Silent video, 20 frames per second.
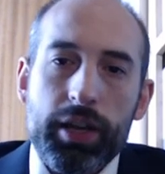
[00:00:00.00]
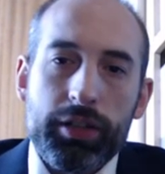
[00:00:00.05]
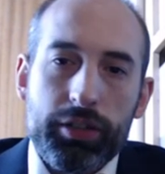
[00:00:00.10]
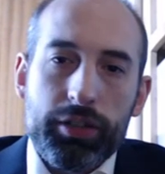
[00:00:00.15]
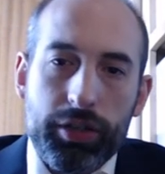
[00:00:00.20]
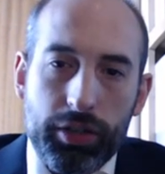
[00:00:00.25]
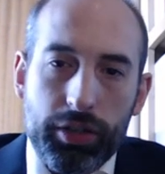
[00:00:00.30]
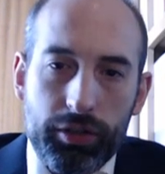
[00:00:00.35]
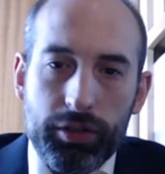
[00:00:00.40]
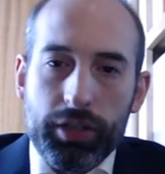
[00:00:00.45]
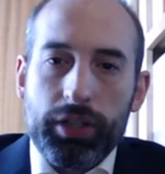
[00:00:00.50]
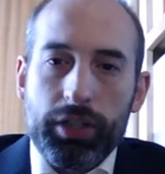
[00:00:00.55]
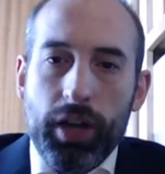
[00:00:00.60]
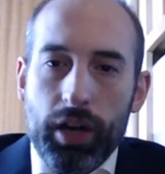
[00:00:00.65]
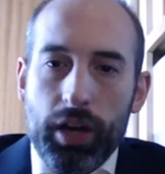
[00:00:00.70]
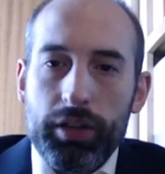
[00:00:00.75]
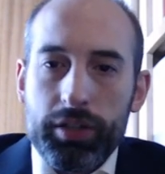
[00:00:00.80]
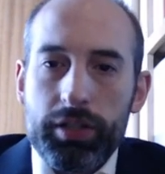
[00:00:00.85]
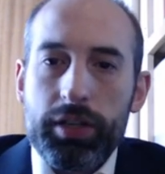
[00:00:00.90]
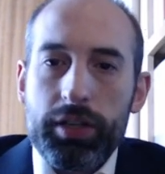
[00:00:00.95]
to the
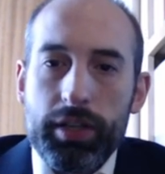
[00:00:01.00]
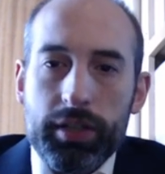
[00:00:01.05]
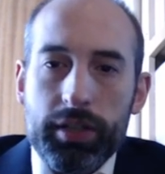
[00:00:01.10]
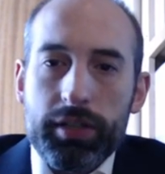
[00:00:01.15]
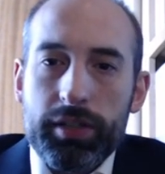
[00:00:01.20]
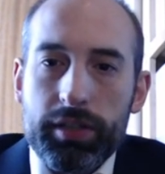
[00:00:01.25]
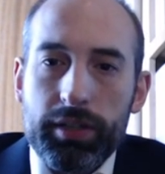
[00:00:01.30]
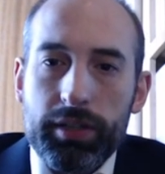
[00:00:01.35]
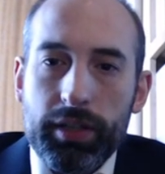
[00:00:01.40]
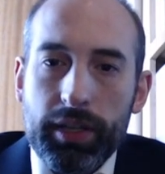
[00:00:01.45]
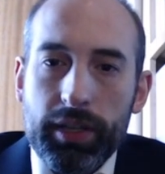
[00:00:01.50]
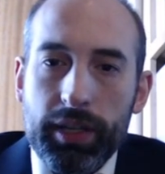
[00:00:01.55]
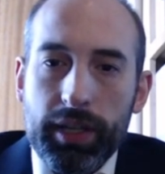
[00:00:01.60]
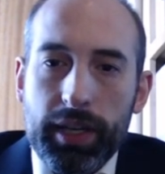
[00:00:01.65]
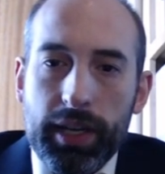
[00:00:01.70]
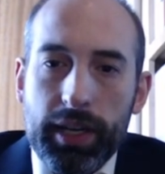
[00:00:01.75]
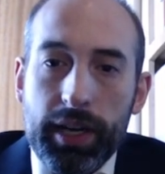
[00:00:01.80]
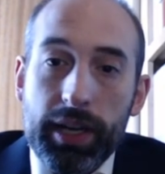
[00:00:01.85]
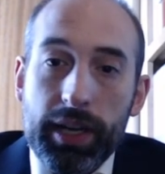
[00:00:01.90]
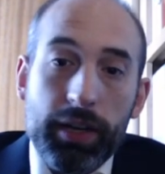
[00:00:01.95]
conscience
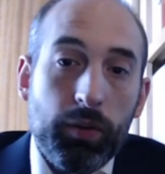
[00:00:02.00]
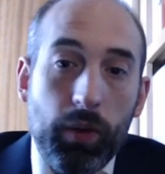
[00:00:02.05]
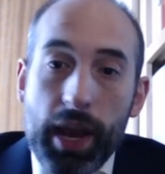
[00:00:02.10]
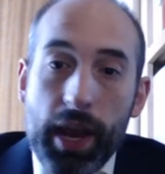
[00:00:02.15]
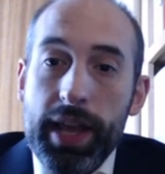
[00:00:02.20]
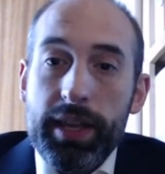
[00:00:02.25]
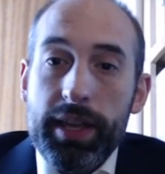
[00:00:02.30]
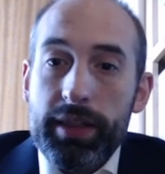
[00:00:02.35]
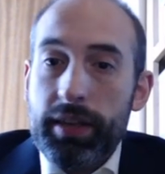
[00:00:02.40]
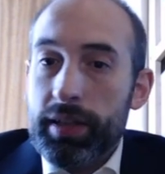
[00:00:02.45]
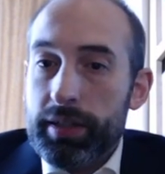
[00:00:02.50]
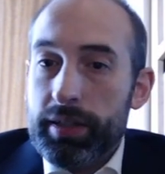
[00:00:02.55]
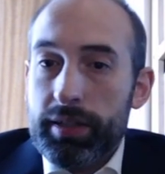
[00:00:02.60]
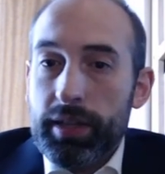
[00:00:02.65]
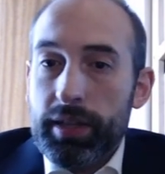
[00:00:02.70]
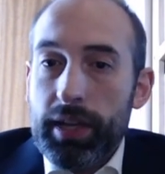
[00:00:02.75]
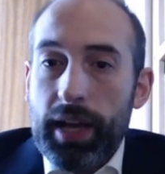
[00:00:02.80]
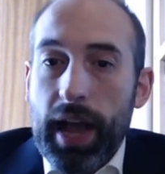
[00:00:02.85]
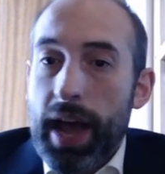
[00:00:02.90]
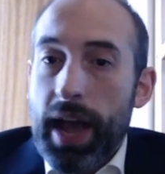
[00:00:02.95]
in a way that,
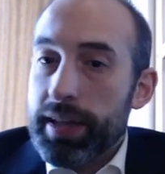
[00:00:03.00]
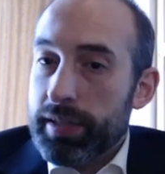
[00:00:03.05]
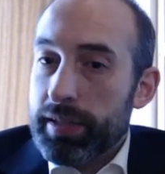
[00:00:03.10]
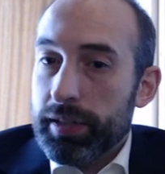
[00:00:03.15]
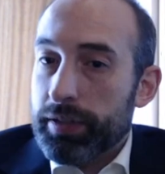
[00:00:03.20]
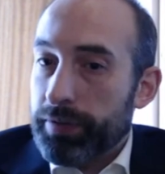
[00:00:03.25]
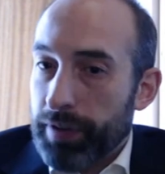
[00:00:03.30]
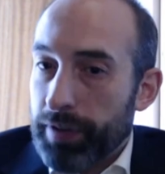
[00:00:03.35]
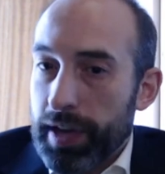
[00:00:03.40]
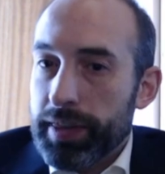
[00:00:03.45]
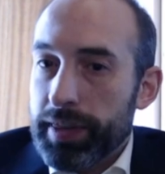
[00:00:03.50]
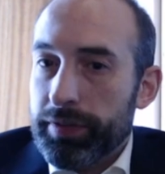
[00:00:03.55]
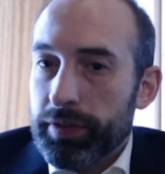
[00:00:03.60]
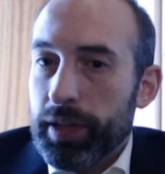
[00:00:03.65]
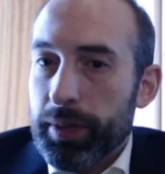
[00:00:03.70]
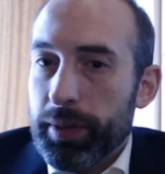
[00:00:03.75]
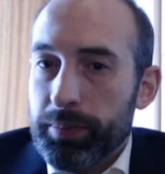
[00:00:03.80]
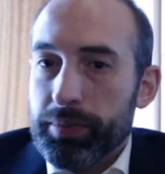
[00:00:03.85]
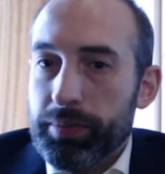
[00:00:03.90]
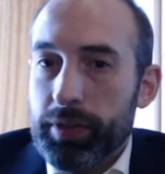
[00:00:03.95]
as it's
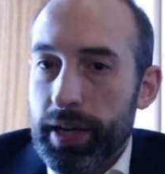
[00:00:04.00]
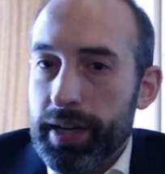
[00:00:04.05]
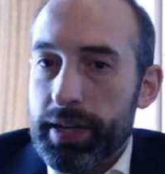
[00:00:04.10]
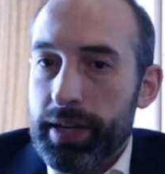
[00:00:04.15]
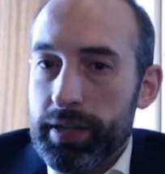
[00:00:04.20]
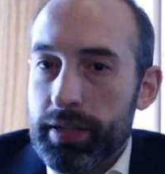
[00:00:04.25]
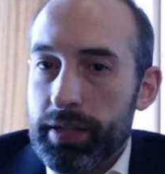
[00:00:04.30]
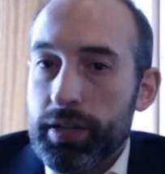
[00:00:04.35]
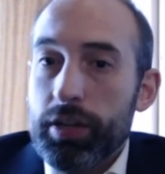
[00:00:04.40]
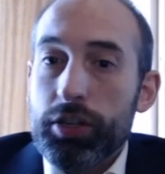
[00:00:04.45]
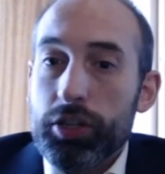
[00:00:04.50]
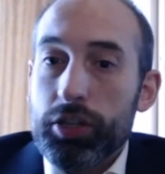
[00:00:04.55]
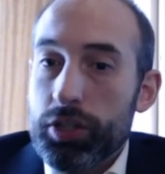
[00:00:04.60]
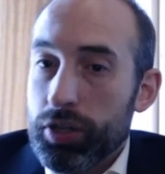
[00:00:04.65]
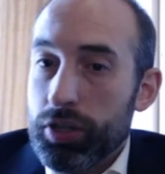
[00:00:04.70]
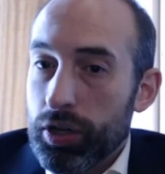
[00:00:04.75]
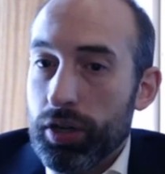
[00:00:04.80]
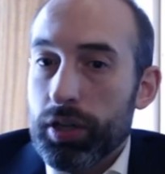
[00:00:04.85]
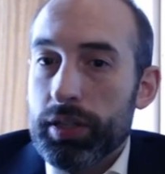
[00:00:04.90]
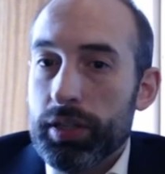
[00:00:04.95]
faithfully preached,
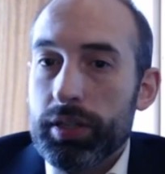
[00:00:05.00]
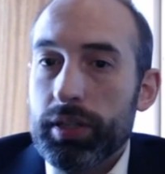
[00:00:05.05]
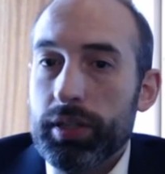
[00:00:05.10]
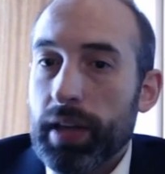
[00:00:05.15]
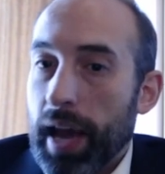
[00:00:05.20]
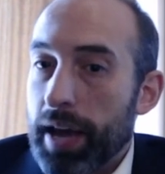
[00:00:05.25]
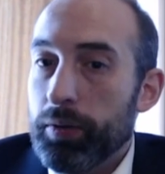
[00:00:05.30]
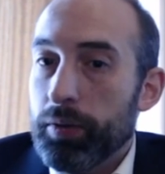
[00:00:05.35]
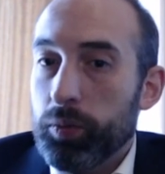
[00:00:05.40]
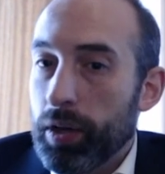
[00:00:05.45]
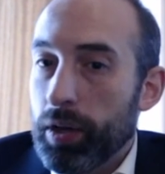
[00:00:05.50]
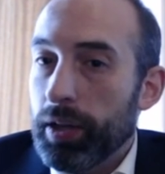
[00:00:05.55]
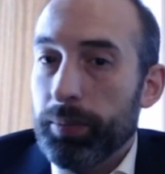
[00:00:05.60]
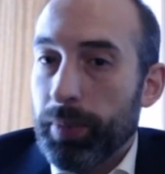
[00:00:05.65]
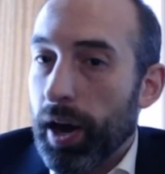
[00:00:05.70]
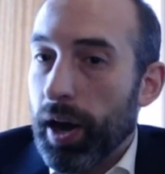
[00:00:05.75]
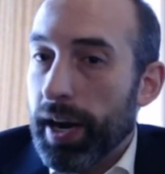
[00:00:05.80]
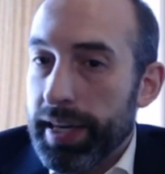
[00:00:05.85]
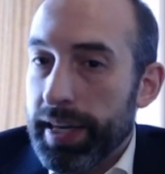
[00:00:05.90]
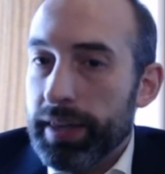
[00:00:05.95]
should and will
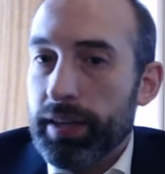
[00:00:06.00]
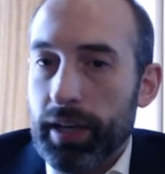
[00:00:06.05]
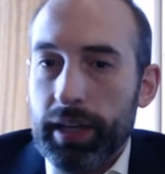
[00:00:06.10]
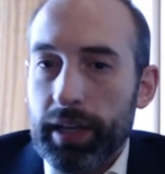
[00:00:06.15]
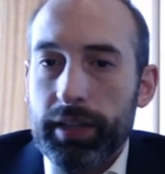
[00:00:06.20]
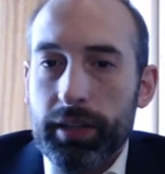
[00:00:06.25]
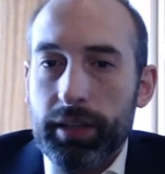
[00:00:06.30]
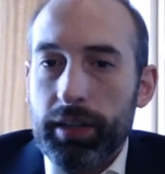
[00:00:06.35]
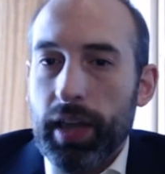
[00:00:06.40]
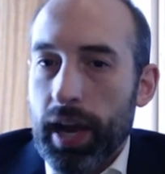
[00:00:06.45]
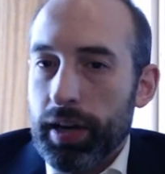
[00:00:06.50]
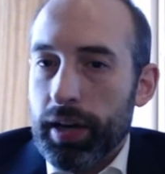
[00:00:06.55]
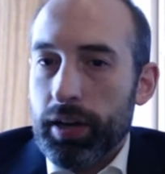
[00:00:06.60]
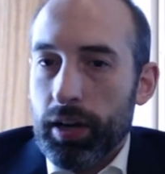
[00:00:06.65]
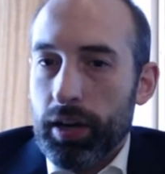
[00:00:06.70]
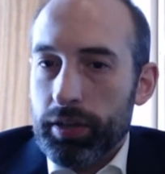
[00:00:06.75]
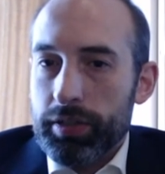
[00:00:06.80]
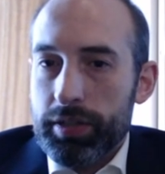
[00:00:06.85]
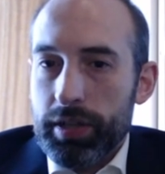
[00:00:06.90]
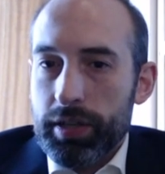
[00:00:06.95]
bind that, that
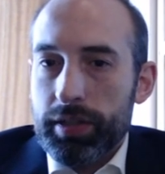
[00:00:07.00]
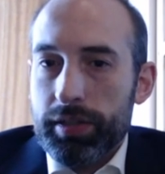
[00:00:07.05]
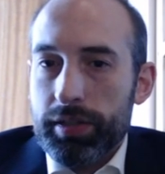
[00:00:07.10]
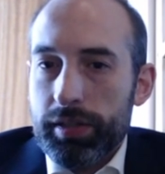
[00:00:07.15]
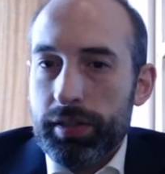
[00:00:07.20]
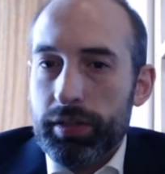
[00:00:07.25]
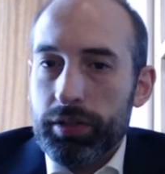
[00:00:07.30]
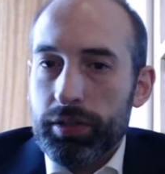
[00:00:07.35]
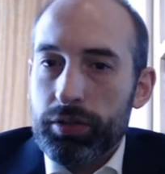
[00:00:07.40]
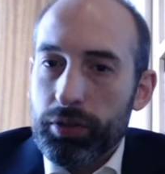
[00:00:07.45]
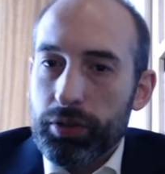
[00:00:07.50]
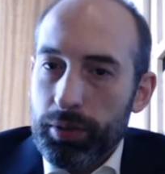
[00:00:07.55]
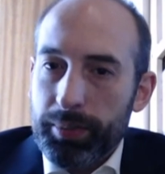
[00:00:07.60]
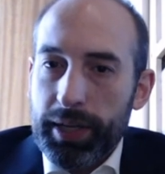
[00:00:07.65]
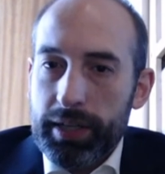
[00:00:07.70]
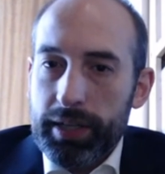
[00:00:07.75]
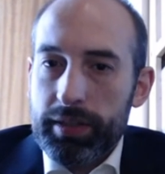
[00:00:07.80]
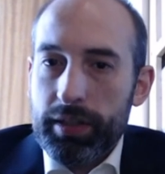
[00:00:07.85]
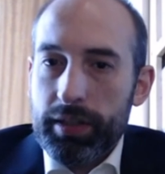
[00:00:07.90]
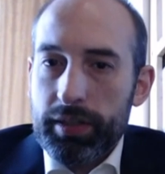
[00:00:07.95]
conscience to
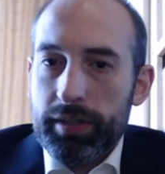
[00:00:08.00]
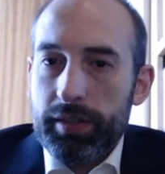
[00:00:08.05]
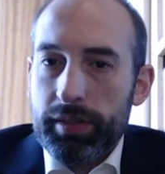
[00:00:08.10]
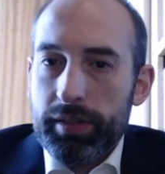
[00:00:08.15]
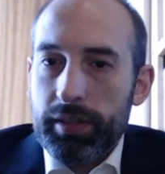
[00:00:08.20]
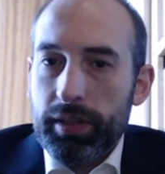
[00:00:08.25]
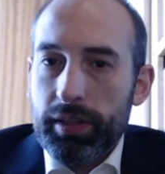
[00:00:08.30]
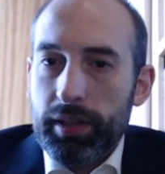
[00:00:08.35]
obedience.